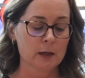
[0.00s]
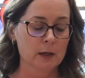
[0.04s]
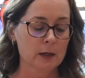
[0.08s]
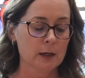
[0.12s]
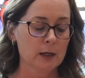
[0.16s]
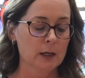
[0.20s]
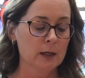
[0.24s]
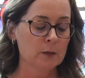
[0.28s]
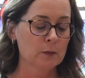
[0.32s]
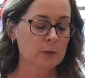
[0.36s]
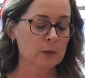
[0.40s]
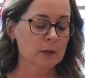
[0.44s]

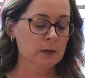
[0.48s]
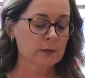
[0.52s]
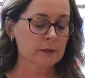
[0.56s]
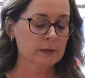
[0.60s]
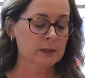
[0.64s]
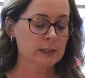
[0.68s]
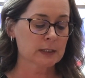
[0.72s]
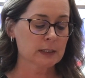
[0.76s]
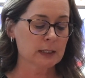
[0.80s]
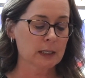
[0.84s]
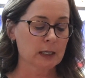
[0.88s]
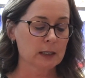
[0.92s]
He would have
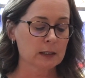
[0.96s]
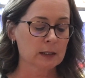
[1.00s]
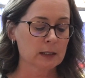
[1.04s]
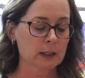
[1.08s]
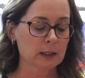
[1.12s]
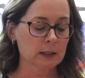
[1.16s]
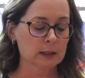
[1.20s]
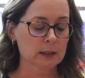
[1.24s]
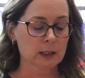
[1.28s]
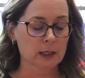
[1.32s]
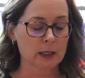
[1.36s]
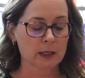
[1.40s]
said
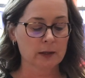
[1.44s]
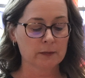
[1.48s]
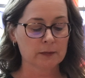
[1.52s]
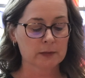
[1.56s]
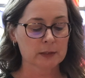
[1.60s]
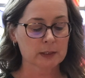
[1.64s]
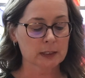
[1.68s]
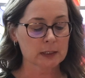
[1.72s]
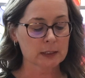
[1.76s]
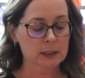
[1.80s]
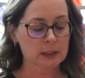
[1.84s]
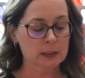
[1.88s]
that life
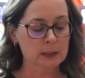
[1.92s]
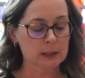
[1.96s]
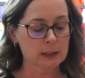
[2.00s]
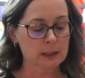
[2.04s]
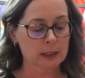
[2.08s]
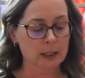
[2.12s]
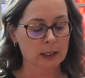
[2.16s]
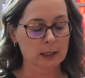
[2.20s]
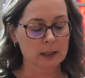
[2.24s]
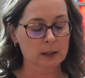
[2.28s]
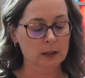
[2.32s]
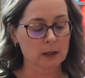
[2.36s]
doesn't
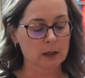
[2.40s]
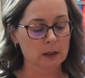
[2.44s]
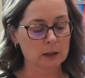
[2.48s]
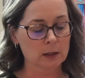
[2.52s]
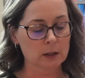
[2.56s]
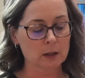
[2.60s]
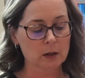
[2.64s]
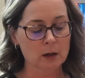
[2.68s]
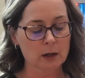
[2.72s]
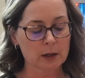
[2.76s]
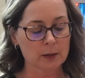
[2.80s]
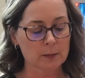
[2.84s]
get a
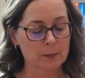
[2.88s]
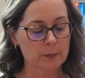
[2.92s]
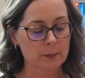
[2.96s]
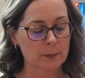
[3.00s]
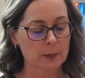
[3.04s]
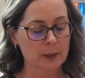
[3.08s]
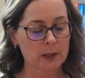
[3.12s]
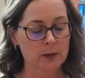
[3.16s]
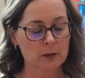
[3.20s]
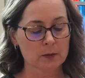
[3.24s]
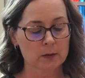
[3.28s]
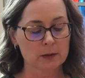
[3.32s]
lot
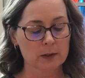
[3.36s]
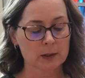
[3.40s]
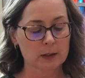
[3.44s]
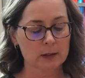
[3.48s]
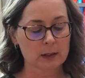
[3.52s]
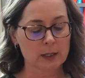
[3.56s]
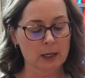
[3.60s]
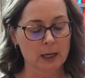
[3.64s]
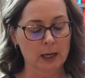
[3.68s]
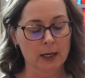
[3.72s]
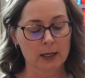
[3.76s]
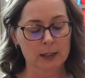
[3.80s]
better
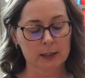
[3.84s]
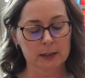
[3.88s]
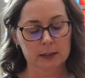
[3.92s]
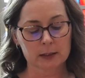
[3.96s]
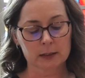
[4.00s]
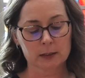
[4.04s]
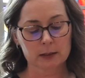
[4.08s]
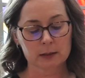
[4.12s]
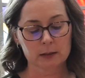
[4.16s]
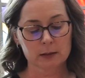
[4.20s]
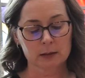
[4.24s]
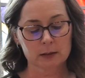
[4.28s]
than
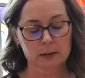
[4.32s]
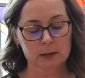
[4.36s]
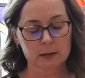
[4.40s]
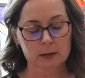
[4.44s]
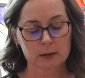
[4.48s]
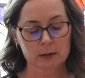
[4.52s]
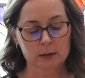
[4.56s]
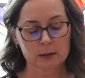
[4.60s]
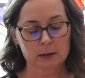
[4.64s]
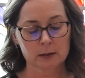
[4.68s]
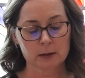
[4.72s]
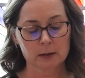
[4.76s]
that.
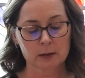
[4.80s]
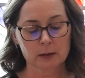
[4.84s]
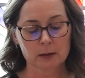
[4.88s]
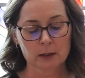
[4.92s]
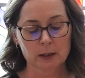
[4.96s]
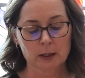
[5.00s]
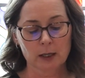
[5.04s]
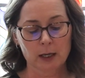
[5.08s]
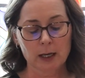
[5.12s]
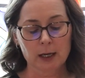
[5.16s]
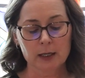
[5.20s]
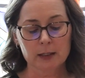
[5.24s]

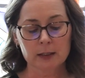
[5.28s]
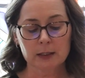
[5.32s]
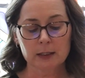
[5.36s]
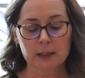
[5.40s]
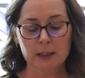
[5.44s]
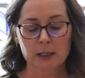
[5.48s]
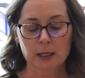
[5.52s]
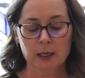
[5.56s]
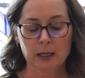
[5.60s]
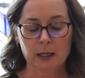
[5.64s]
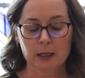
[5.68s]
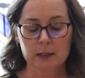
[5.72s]
At
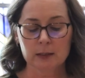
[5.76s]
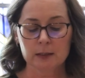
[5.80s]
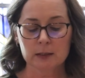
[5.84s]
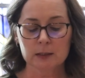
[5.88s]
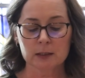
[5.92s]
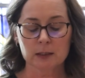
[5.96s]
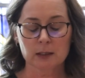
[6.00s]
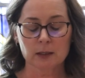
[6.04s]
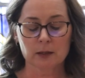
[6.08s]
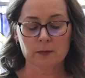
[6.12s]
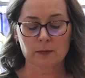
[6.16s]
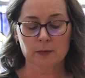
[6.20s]
the
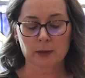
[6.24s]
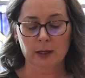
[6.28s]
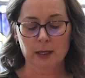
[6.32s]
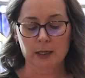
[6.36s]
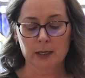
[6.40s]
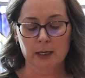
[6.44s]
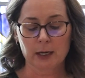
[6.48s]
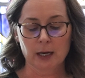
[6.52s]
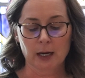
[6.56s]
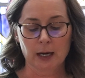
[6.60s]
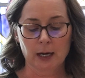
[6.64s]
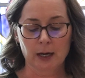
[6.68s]
end of
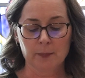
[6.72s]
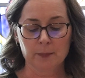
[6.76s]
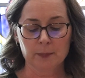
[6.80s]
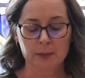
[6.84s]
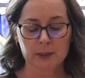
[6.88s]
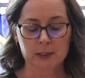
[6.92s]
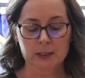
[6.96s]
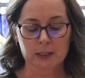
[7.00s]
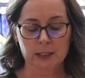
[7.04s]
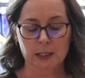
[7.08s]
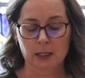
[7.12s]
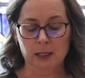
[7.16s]
that
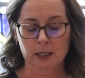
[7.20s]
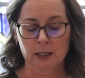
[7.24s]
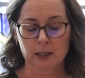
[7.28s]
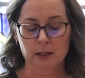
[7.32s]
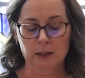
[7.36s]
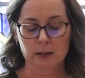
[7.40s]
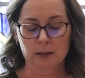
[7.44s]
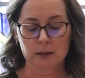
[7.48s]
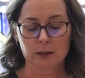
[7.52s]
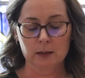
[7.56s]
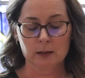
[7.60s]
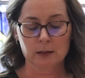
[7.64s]
happy
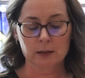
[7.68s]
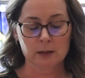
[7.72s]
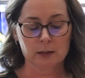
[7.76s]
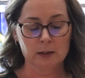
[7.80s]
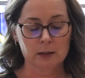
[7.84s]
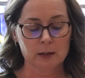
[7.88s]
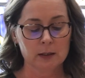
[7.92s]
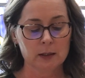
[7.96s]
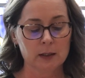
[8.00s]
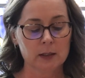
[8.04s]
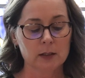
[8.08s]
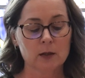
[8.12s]
day,
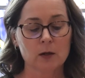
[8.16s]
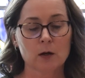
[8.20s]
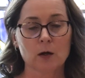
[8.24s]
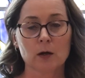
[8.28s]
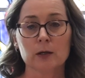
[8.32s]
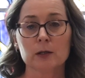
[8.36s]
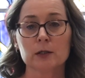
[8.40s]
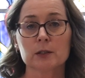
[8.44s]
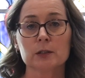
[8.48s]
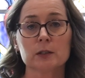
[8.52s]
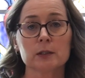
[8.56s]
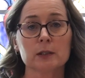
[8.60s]
he
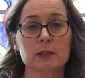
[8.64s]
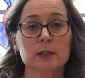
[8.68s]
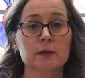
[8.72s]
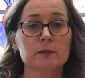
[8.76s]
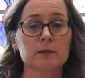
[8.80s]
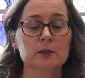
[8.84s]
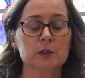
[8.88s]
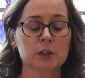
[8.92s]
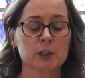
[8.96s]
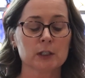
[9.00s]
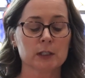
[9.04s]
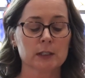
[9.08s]
got to
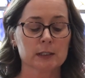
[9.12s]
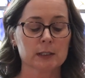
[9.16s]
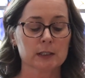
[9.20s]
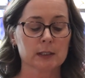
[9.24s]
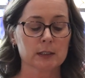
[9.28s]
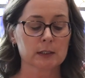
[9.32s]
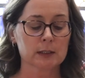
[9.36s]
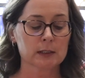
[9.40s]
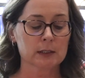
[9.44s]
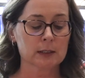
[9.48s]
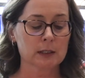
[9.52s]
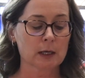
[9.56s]
give
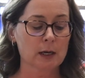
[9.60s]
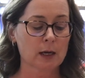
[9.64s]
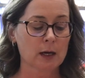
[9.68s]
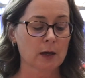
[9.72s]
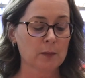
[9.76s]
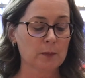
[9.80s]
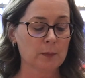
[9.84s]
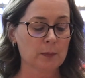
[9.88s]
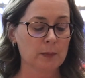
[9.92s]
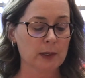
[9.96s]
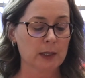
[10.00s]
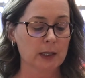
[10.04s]
Jesus a
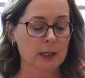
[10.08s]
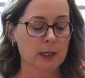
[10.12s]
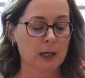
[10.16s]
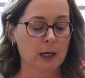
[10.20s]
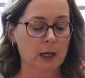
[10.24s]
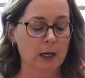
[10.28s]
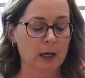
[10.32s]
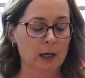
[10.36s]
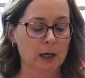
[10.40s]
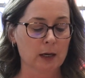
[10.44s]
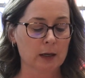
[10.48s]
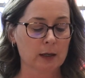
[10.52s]
big
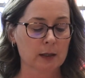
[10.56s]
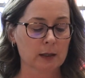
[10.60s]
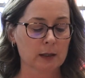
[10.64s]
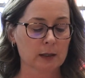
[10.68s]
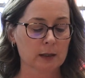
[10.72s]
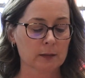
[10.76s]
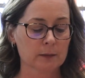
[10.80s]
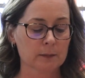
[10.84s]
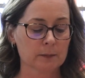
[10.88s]
hug.